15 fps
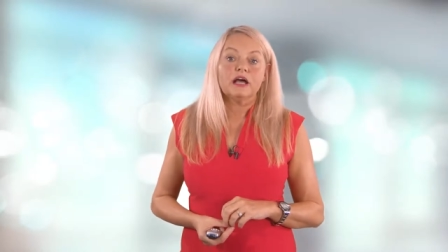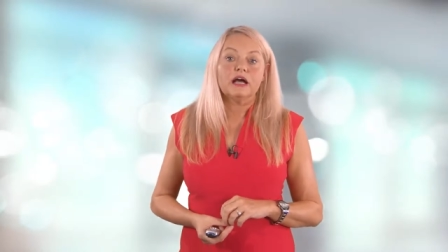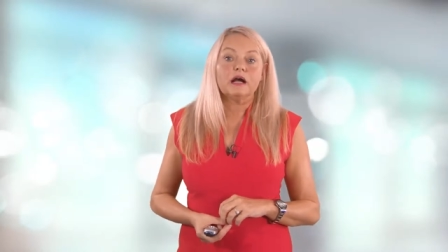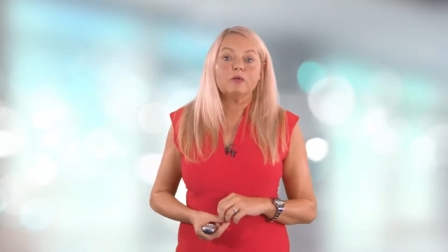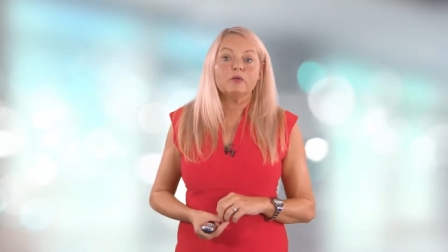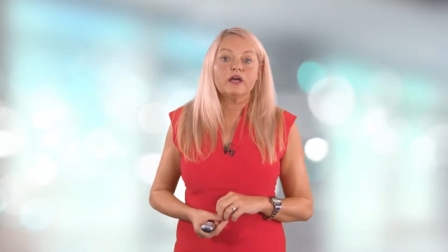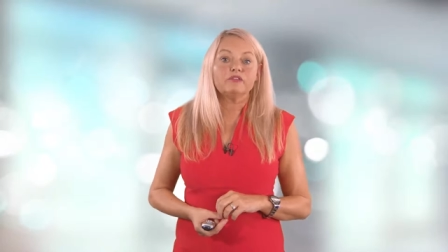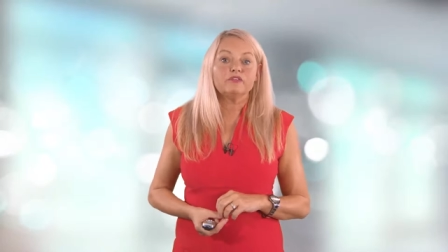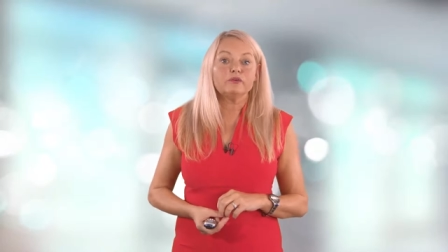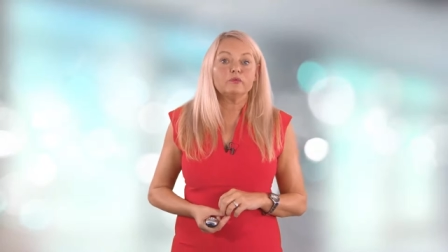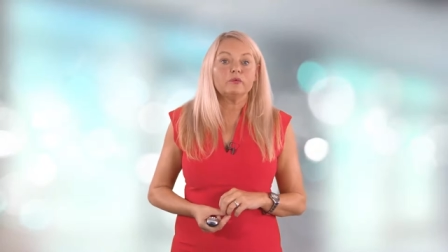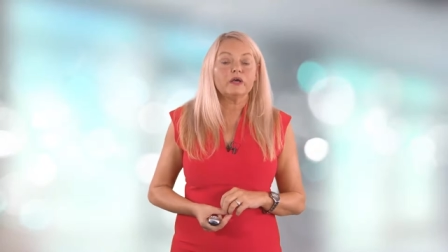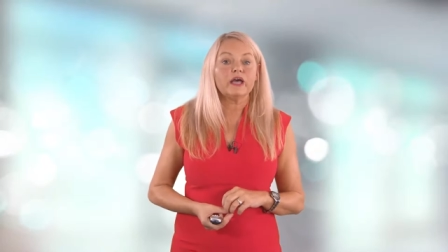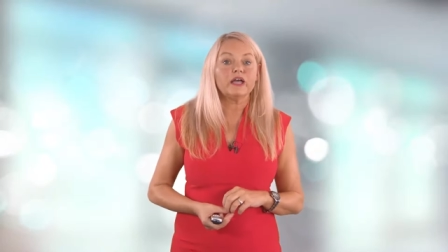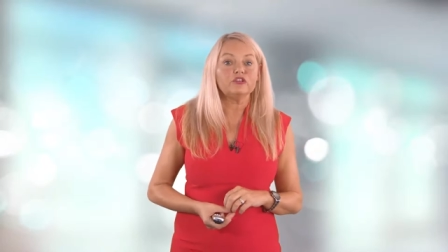However,
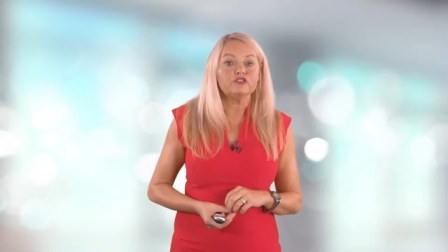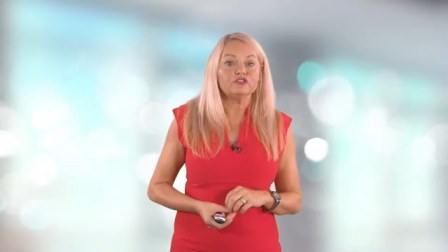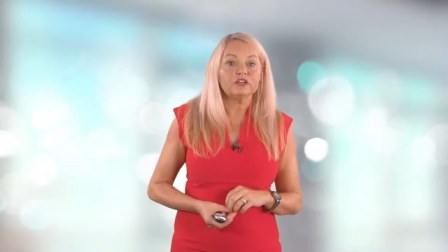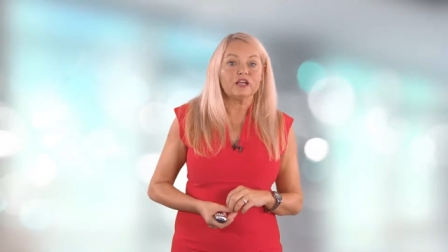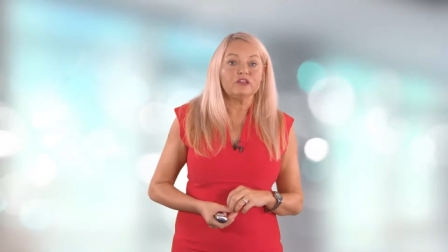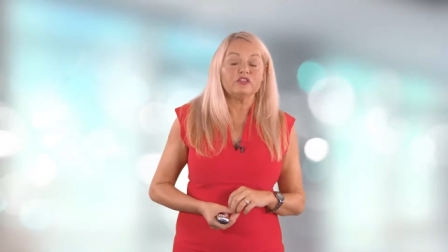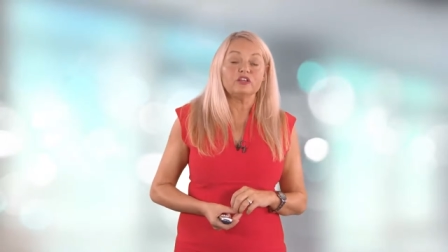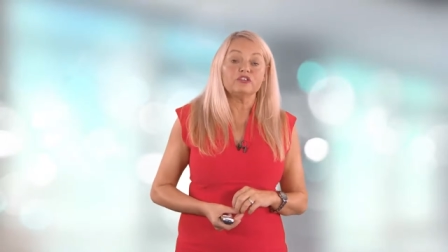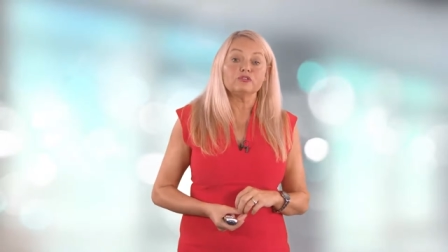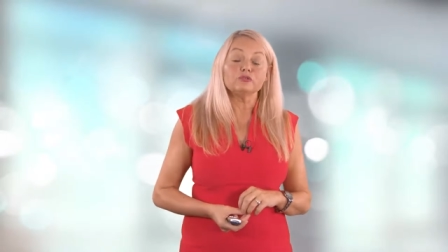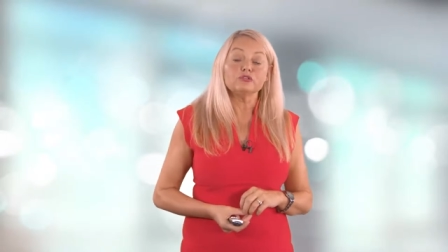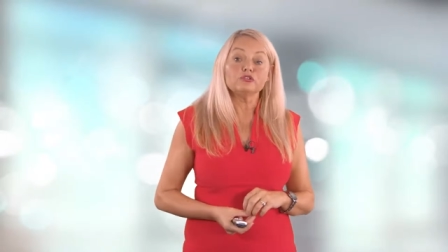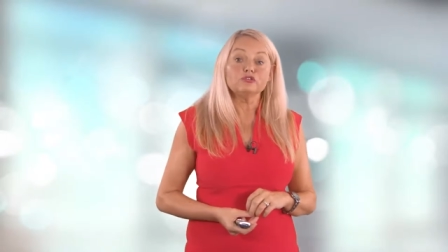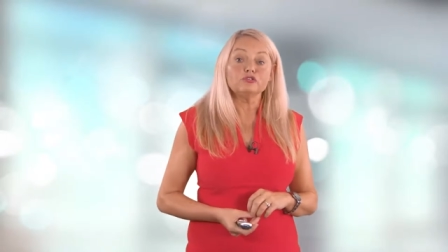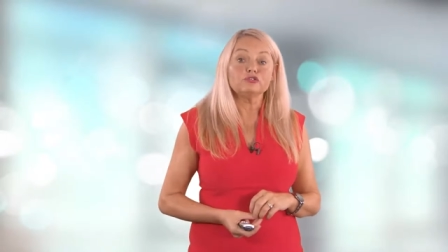exudate that is
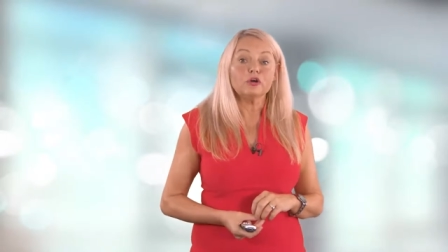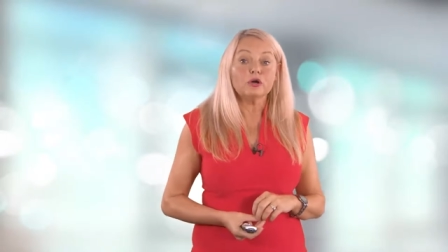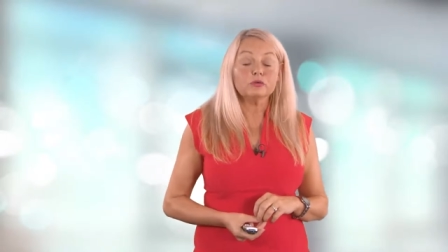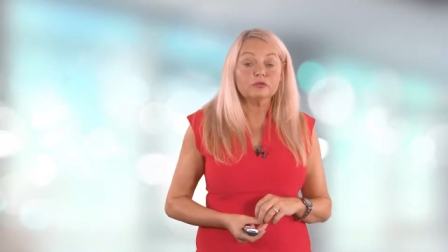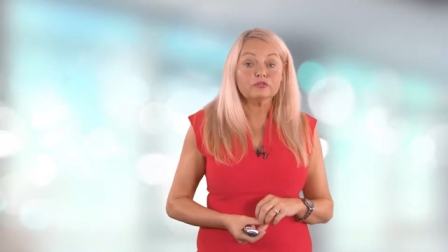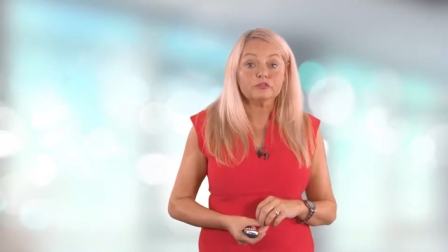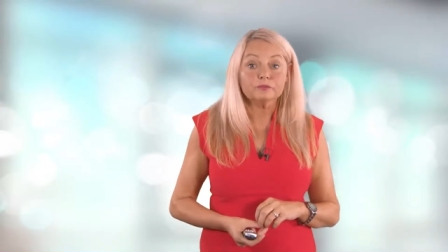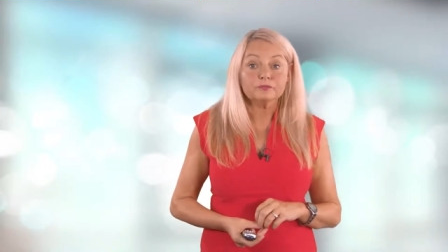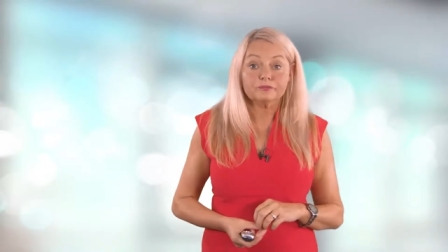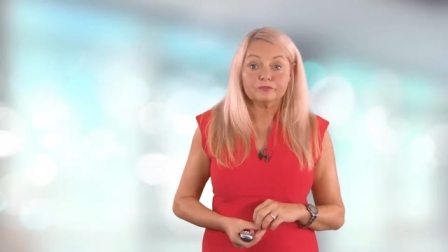uncontrolled